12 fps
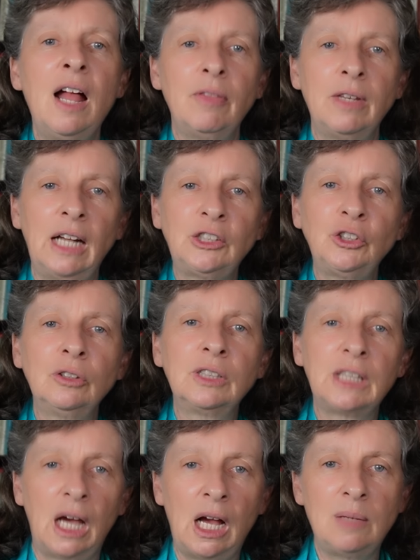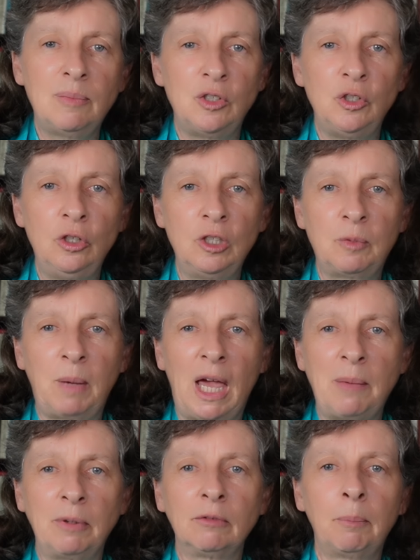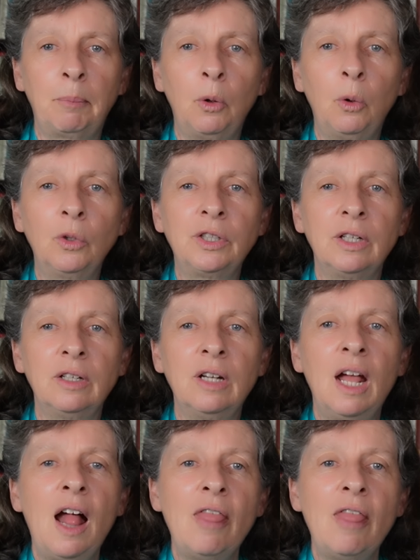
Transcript: the National Times newspaper reported